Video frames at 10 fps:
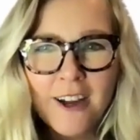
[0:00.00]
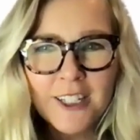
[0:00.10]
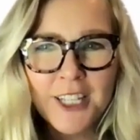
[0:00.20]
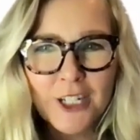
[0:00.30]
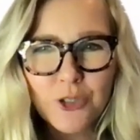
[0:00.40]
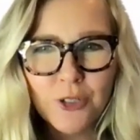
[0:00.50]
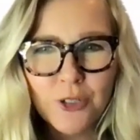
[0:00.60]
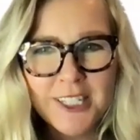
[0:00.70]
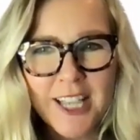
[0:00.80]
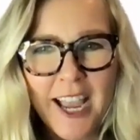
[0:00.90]

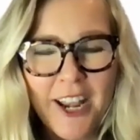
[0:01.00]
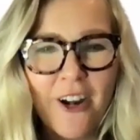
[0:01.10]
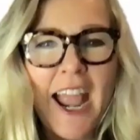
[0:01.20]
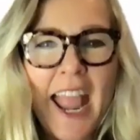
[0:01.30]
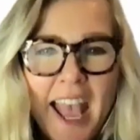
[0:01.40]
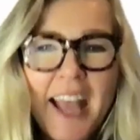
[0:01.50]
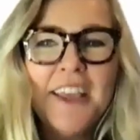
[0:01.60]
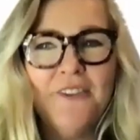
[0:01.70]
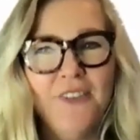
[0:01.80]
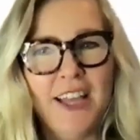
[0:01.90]
architectural designer, and
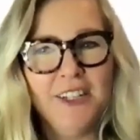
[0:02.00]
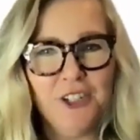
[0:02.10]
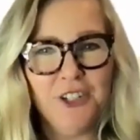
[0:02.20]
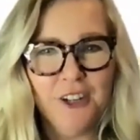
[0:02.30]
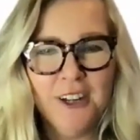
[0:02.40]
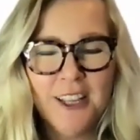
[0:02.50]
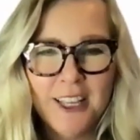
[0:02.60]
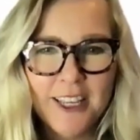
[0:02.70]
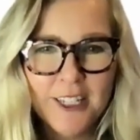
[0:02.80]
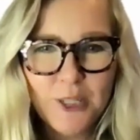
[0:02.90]
inventor,
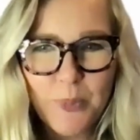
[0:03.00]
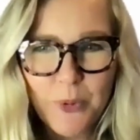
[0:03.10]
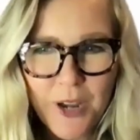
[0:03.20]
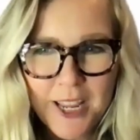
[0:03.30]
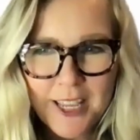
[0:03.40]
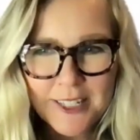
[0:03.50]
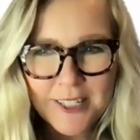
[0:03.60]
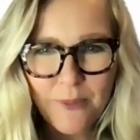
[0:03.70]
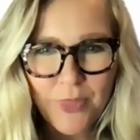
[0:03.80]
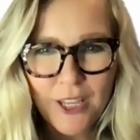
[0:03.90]
is bringing
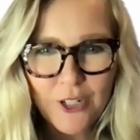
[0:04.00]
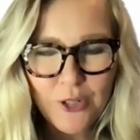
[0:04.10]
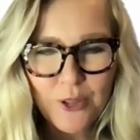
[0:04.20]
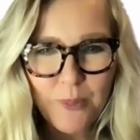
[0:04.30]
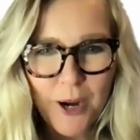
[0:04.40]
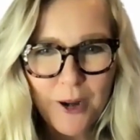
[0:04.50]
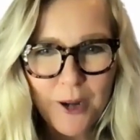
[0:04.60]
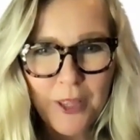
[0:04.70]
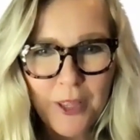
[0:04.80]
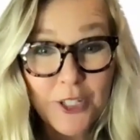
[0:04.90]
something to the
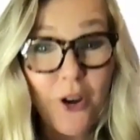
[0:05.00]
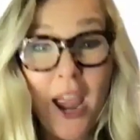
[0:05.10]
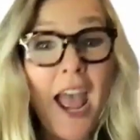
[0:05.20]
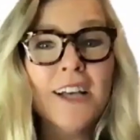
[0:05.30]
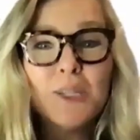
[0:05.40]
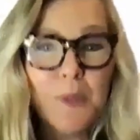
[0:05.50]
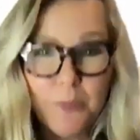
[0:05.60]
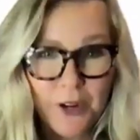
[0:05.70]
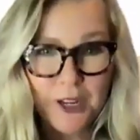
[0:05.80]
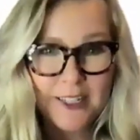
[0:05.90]
marketplace, or has
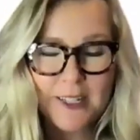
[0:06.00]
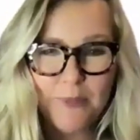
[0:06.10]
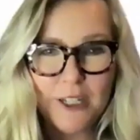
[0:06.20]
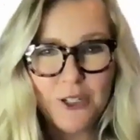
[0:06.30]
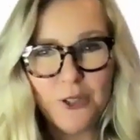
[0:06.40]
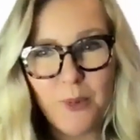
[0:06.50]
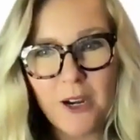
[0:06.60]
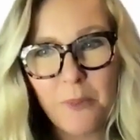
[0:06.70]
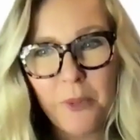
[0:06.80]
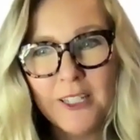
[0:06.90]
been bringing something to the
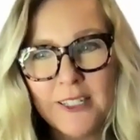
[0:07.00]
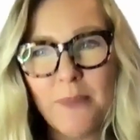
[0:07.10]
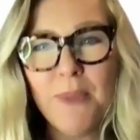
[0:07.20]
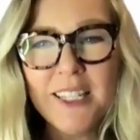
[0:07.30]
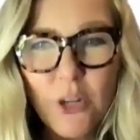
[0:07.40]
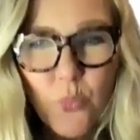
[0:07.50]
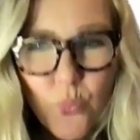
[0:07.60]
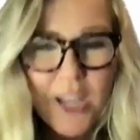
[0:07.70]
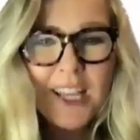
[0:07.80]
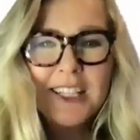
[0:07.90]
marketplace that makes it
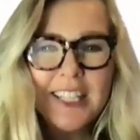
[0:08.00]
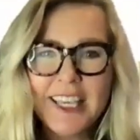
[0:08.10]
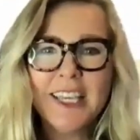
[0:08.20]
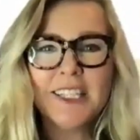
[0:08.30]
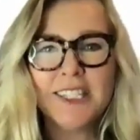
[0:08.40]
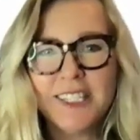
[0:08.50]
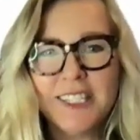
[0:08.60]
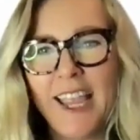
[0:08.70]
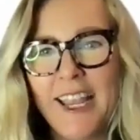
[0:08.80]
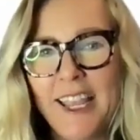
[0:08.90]
really
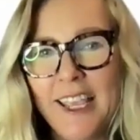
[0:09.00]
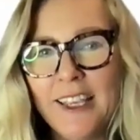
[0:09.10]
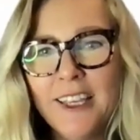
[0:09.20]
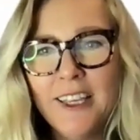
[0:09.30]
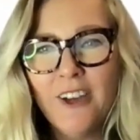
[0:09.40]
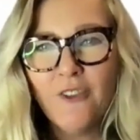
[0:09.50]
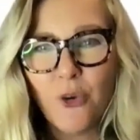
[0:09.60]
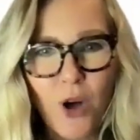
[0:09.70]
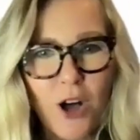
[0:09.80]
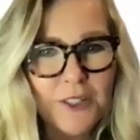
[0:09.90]
exciting
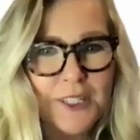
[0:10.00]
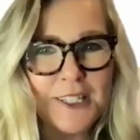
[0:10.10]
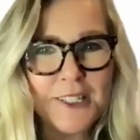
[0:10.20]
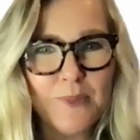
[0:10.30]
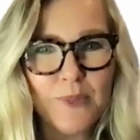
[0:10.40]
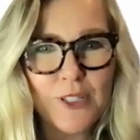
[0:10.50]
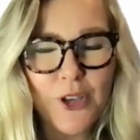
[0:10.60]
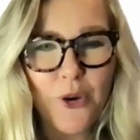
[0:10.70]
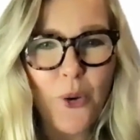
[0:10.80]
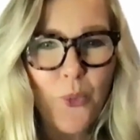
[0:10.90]
for wall systems.
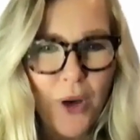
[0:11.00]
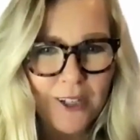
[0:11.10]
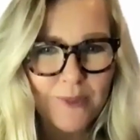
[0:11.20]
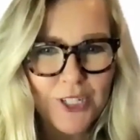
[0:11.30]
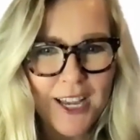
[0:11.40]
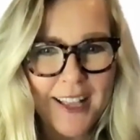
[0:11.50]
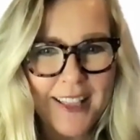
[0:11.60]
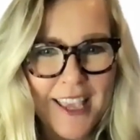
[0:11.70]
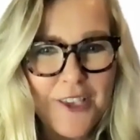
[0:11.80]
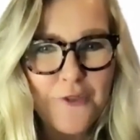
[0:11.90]
So welcome,
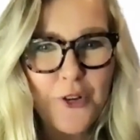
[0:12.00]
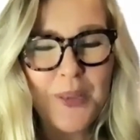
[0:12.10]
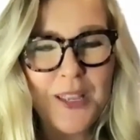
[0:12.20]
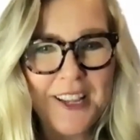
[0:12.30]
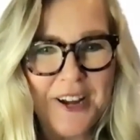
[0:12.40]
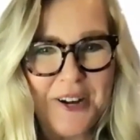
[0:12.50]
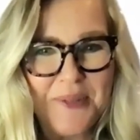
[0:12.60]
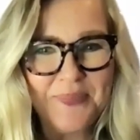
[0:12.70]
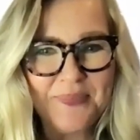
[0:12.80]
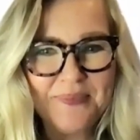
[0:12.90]
John. Thank you for being
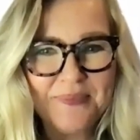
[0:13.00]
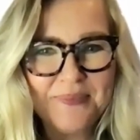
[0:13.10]
here.